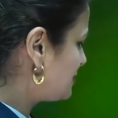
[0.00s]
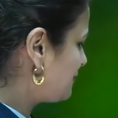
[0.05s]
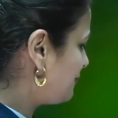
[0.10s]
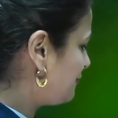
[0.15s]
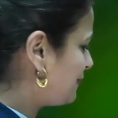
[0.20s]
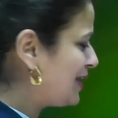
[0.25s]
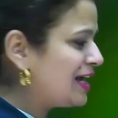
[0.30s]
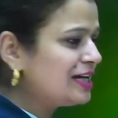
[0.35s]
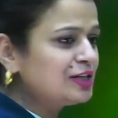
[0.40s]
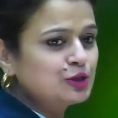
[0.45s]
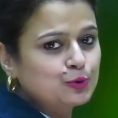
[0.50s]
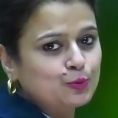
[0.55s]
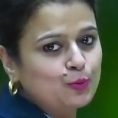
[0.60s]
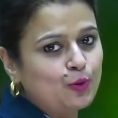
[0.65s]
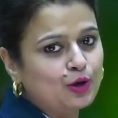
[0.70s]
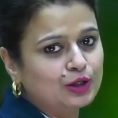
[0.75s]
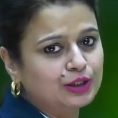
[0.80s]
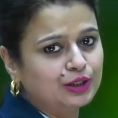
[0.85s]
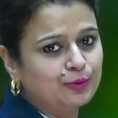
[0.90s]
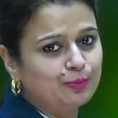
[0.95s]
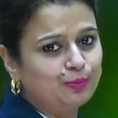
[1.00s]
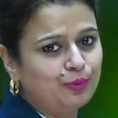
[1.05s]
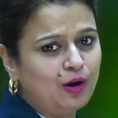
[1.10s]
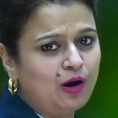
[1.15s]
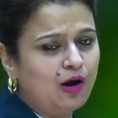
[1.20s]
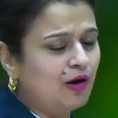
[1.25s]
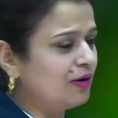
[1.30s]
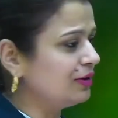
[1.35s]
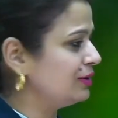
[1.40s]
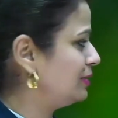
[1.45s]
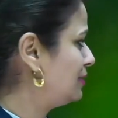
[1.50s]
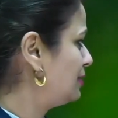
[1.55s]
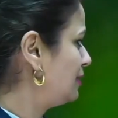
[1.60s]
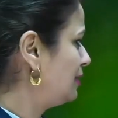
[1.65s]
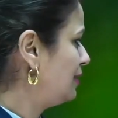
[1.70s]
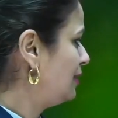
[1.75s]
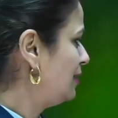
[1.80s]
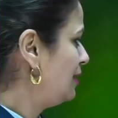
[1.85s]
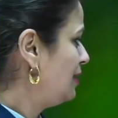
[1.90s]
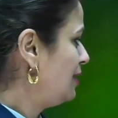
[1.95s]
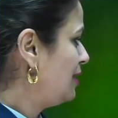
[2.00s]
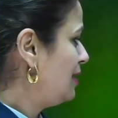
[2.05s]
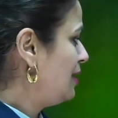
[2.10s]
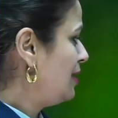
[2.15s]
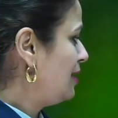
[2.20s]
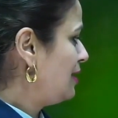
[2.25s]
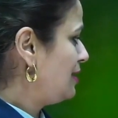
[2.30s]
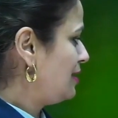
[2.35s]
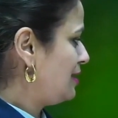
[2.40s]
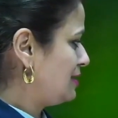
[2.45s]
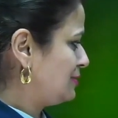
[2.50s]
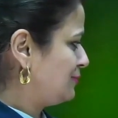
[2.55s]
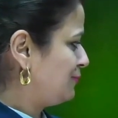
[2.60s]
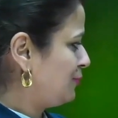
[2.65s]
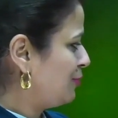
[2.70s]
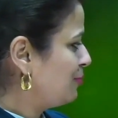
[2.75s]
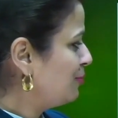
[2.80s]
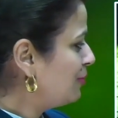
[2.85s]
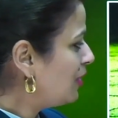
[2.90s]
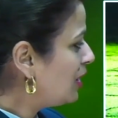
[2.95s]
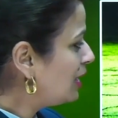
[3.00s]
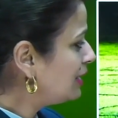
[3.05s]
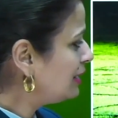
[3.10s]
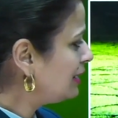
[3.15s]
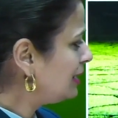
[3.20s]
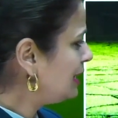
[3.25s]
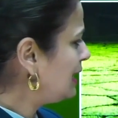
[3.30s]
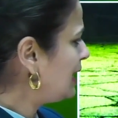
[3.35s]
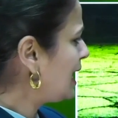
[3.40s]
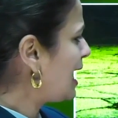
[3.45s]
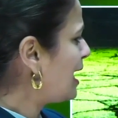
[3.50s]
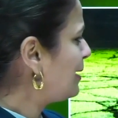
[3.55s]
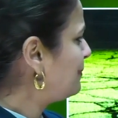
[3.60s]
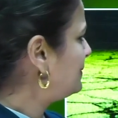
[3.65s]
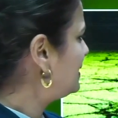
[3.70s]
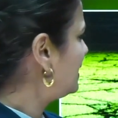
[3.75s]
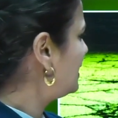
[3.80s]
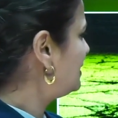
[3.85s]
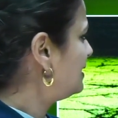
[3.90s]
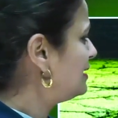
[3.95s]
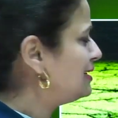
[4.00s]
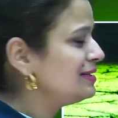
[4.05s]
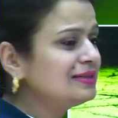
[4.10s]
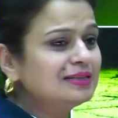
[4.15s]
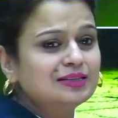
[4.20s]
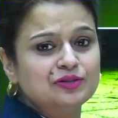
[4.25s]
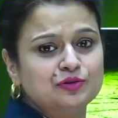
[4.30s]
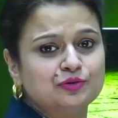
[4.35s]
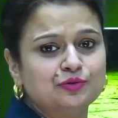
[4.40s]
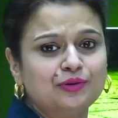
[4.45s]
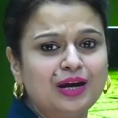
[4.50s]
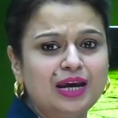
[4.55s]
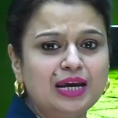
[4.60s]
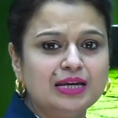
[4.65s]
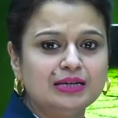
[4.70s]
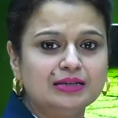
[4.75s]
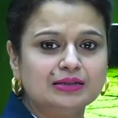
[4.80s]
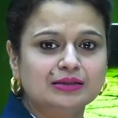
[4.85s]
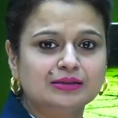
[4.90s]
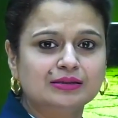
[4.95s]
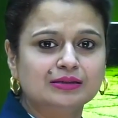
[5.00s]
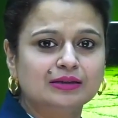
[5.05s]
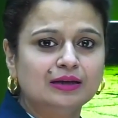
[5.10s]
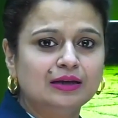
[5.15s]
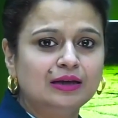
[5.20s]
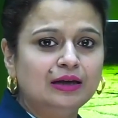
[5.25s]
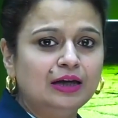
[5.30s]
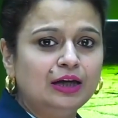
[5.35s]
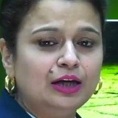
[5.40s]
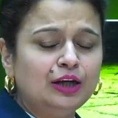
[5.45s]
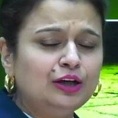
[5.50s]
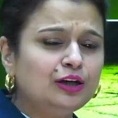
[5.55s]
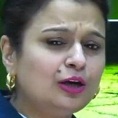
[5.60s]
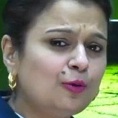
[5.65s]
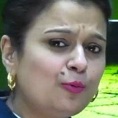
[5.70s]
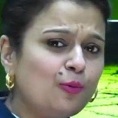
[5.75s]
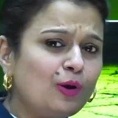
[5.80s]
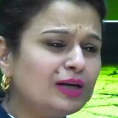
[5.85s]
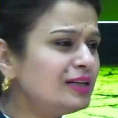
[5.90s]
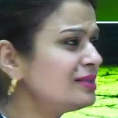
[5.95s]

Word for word: freshwater pond. Yes, for monkey, habitat is trees. Now, what